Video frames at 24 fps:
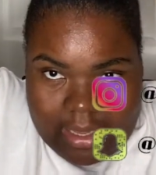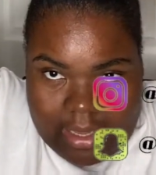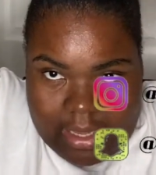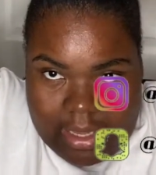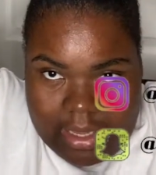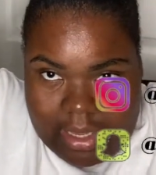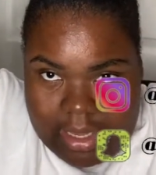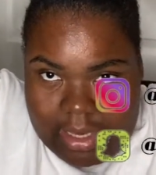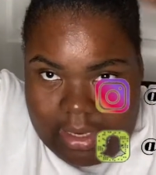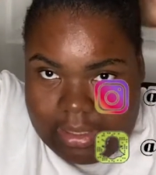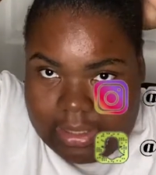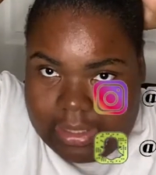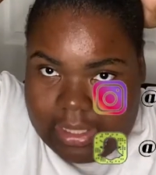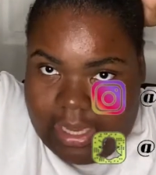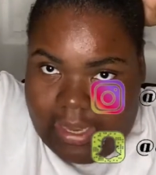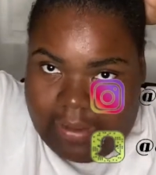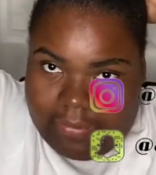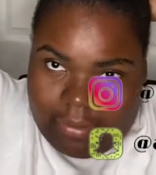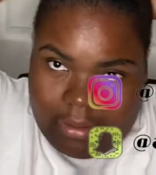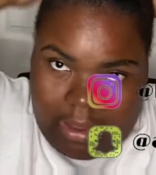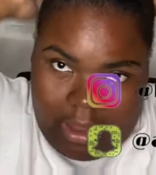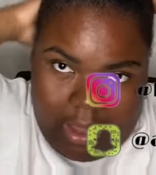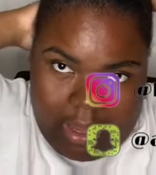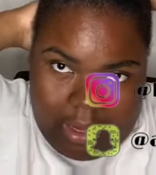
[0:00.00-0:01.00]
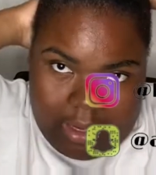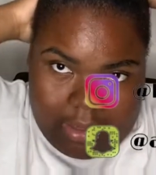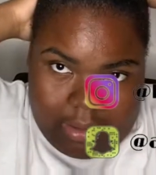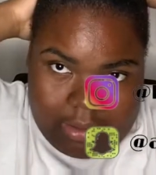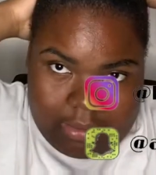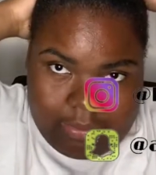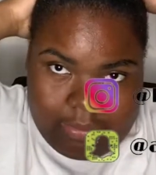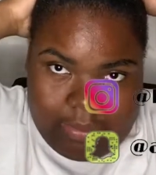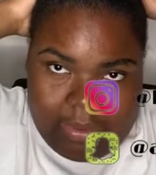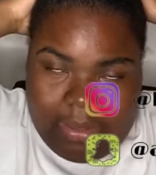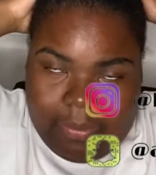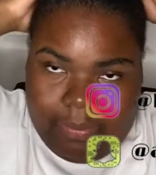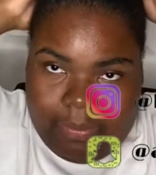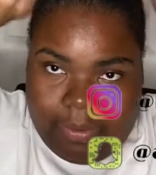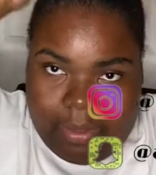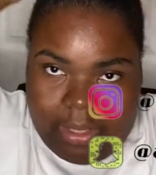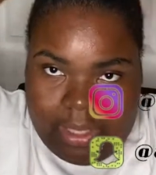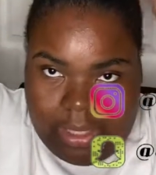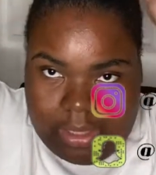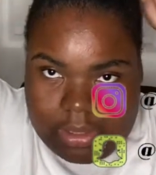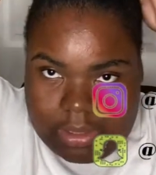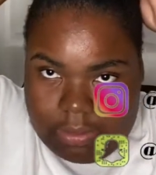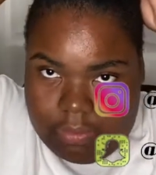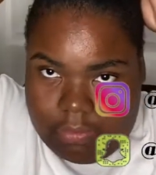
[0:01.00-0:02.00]
It doesn't have to all be put
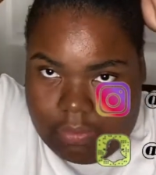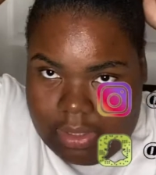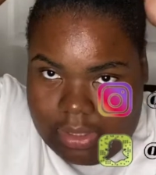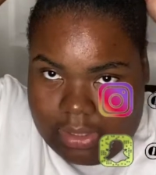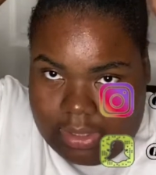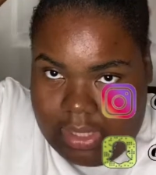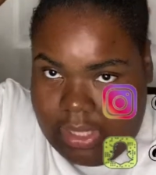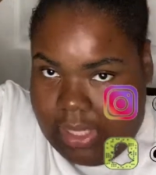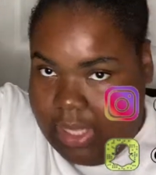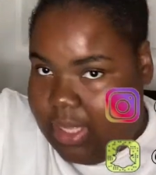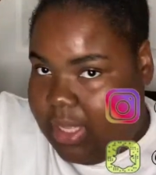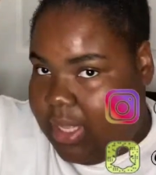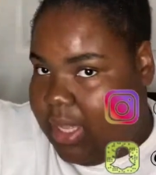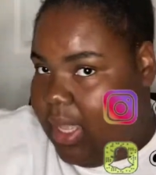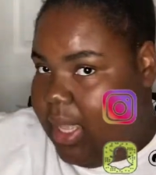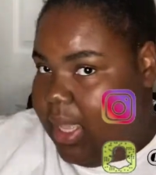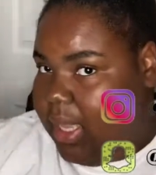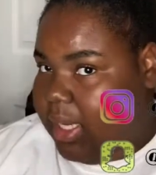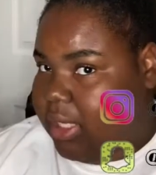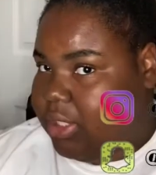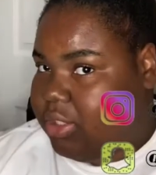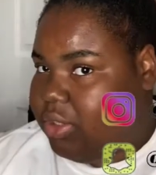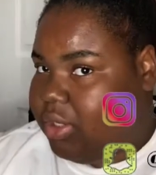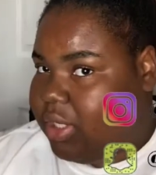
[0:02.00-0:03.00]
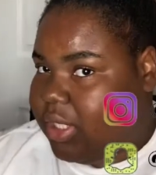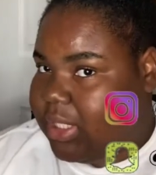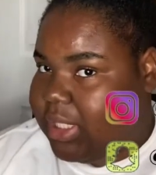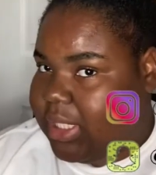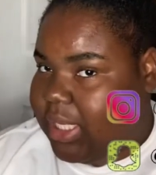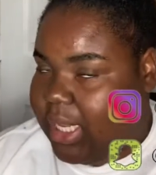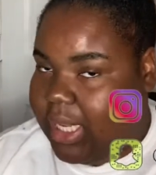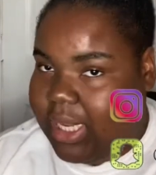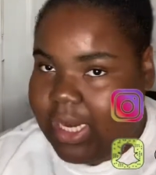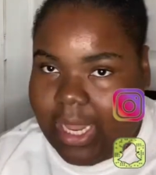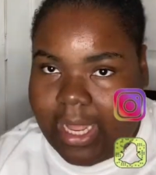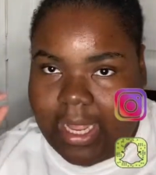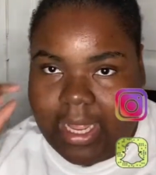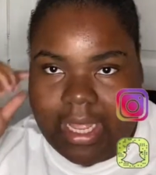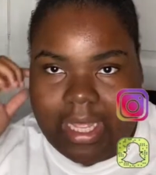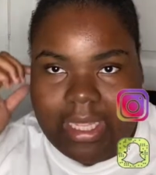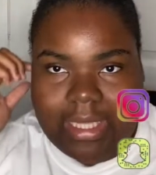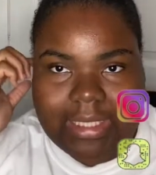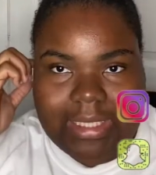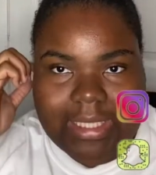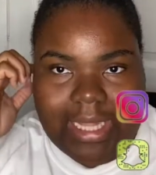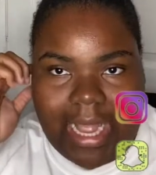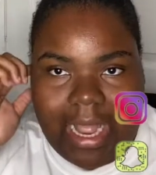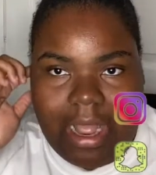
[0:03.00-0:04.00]
into one thing, because you can tell, like, it's
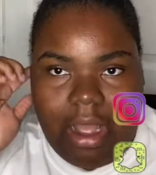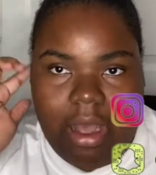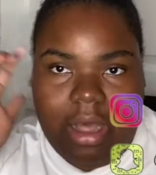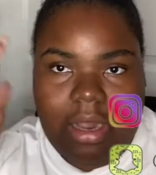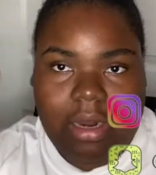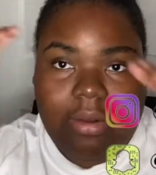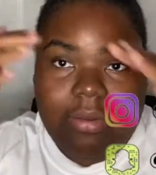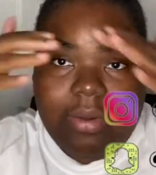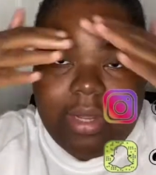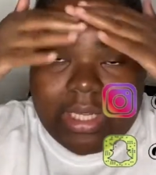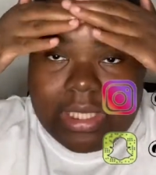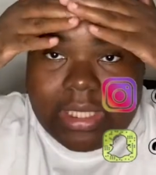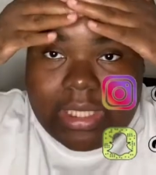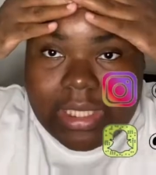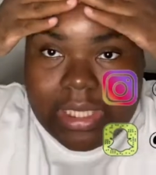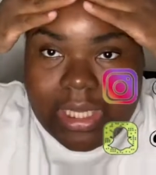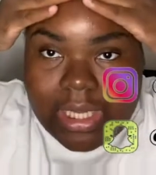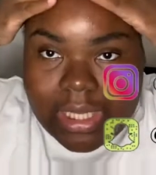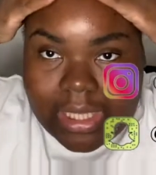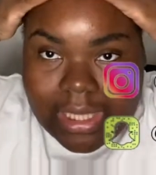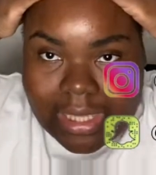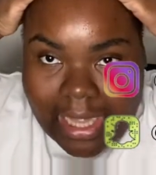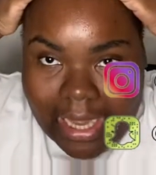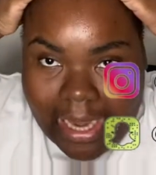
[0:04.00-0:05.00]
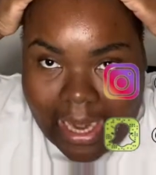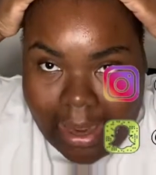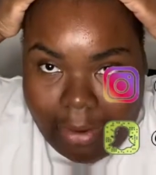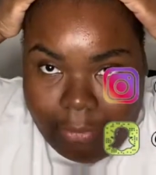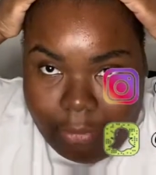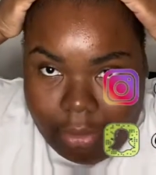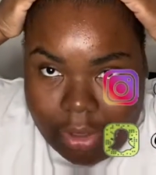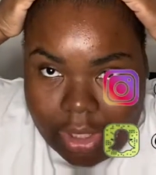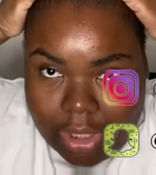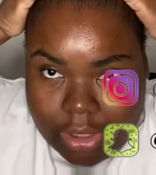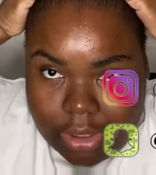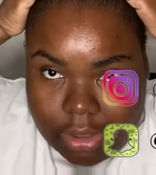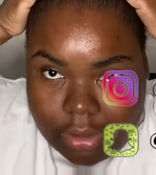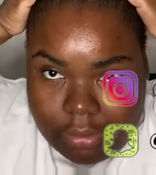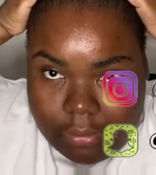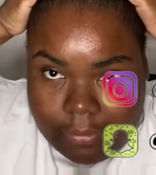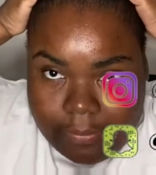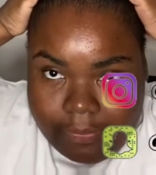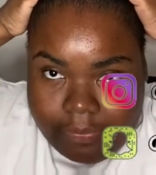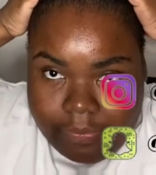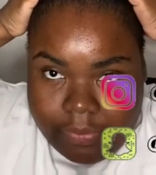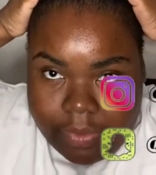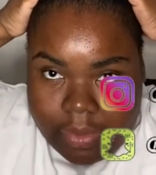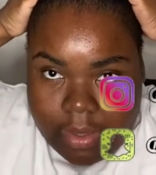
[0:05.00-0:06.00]
not all the way slick like I wanted to.
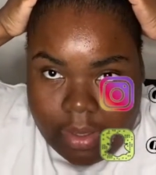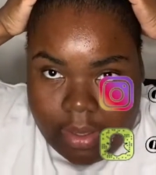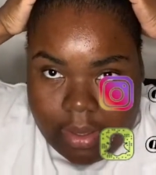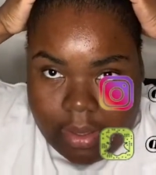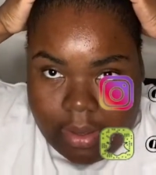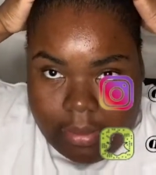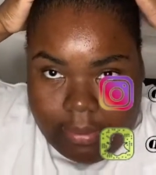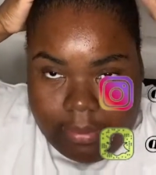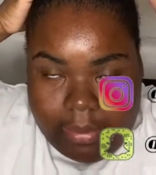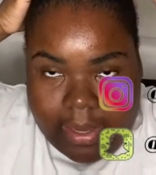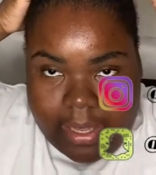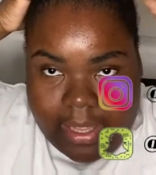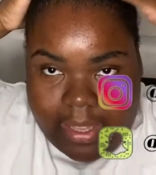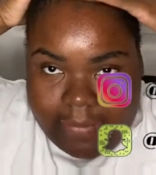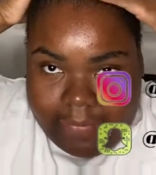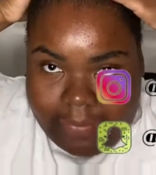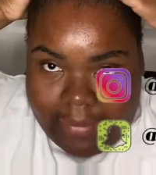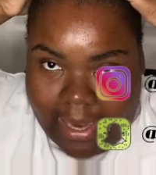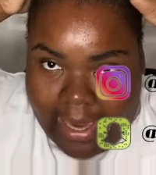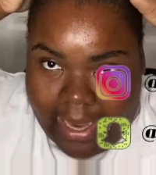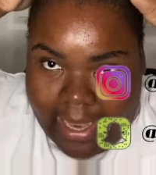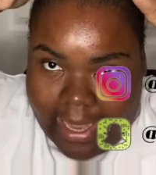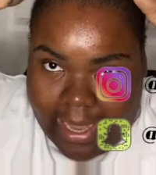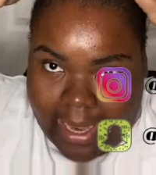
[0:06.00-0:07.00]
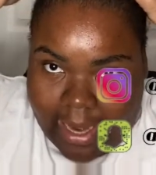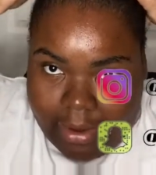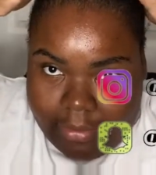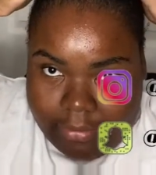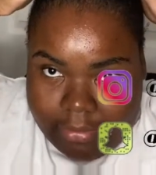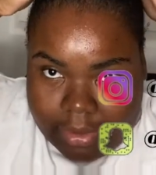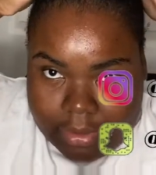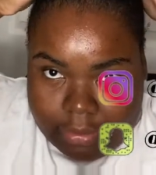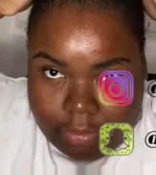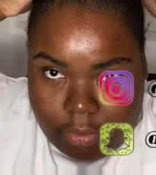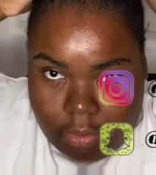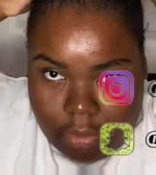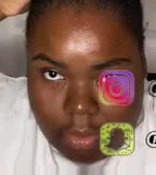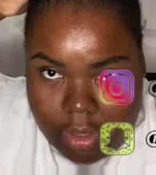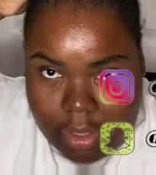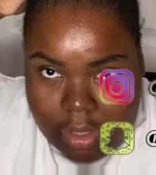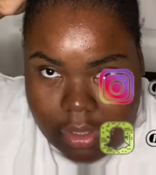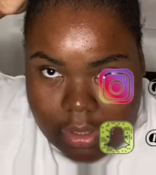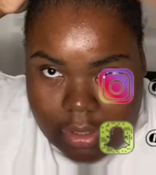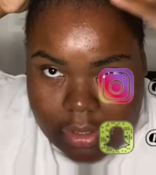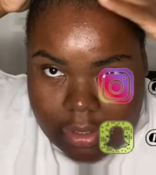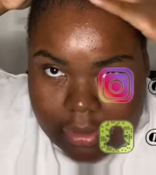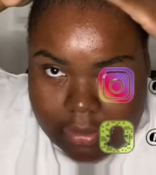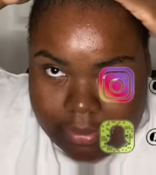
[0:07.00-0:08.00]
But if my hair was more
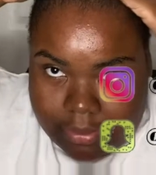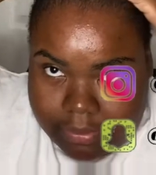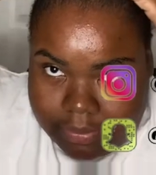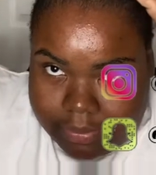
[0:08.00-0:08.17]
hold